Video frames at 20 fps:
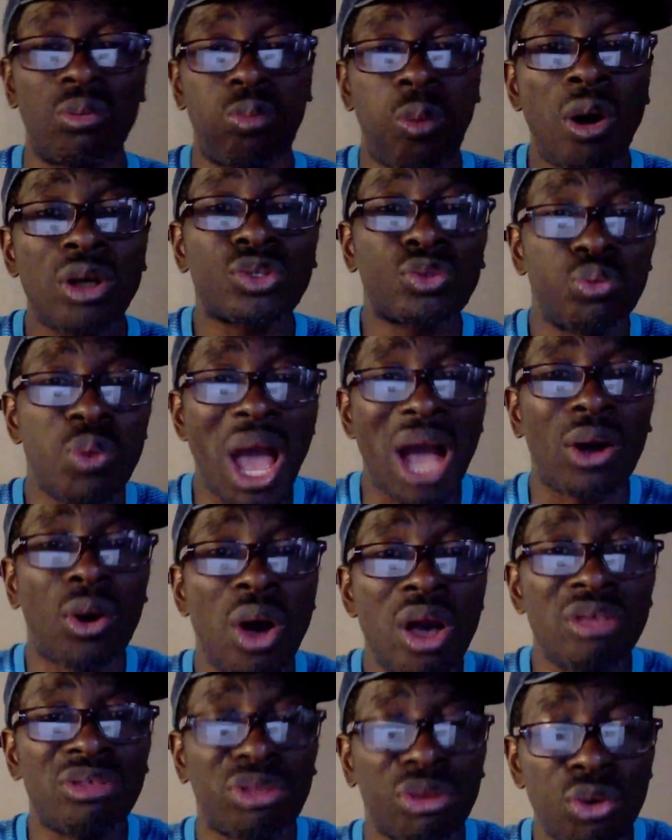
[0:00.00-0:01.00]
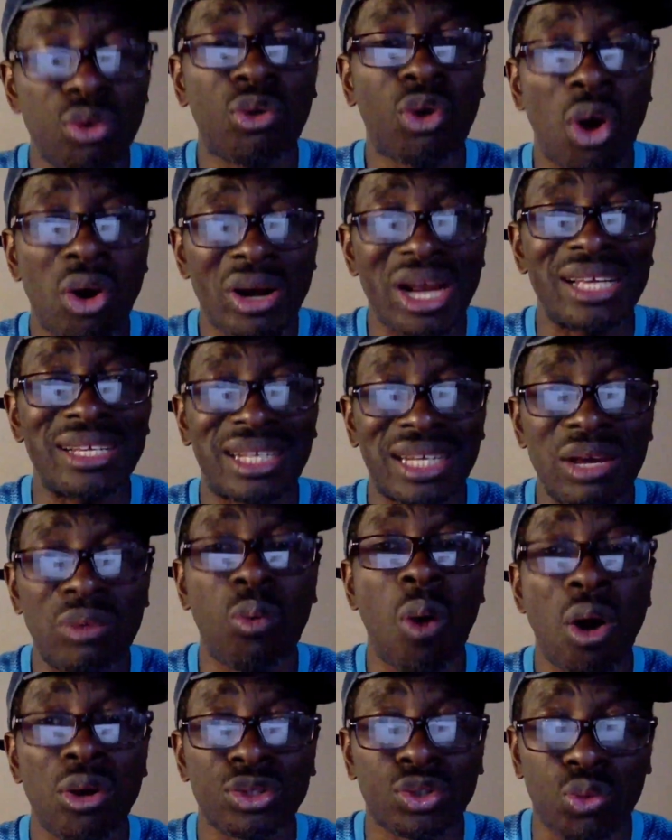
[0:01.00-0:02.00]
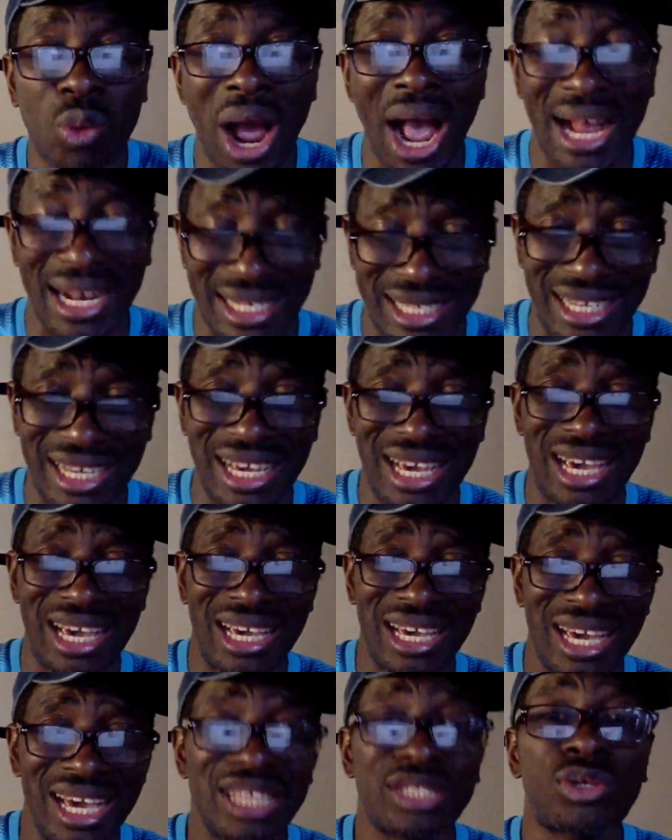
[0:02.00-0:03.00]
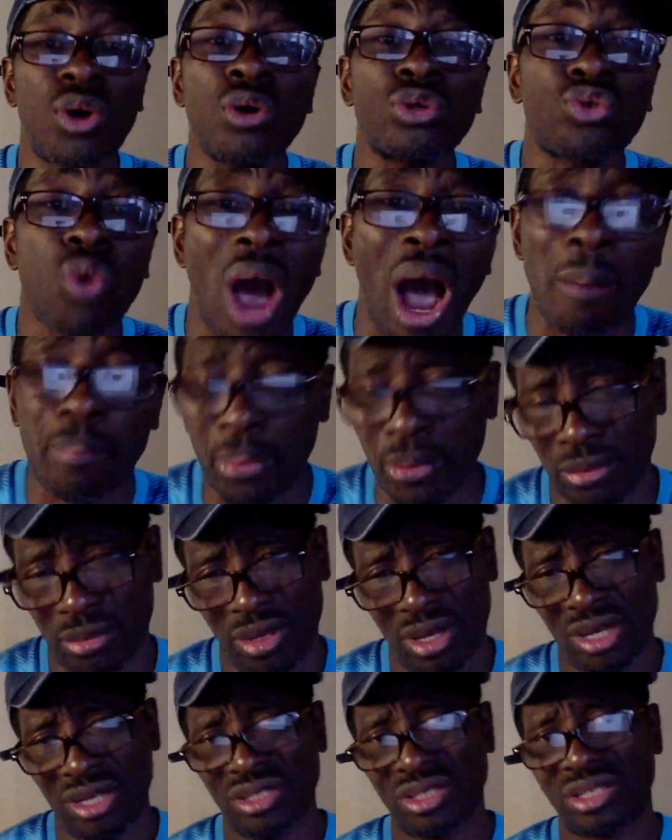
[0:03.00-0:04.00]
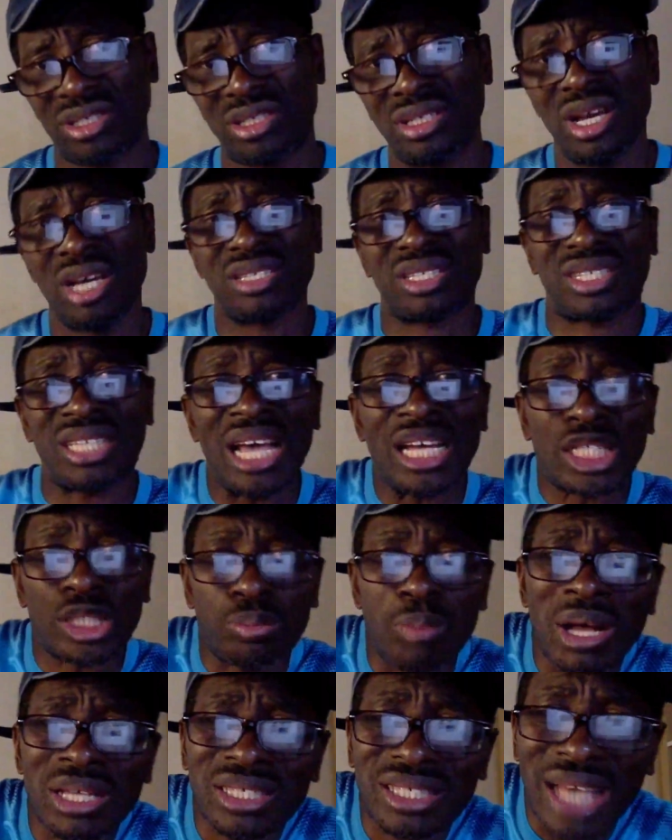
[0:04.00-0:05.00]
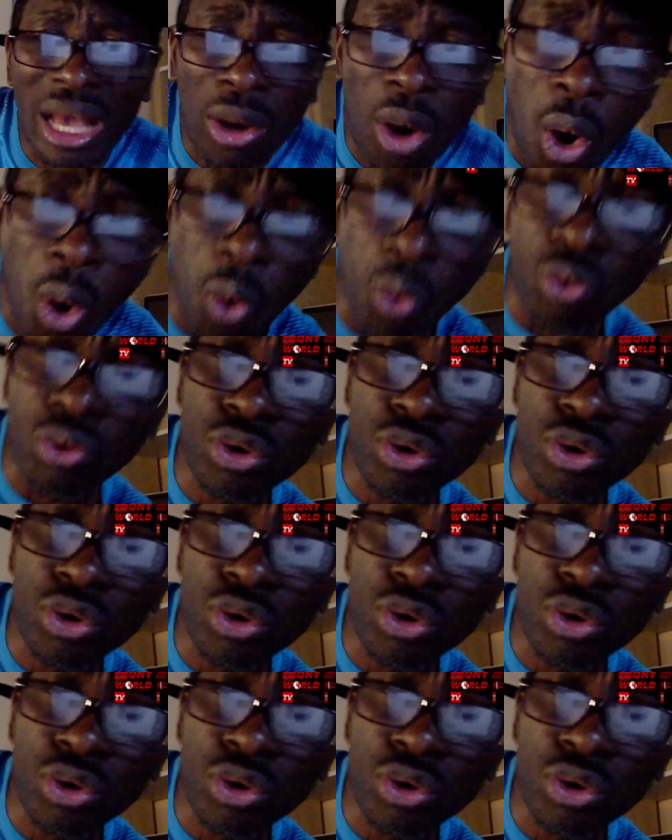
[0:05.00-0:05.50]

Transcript: what we are going through currently worldwide is going to happen. 6 months ago,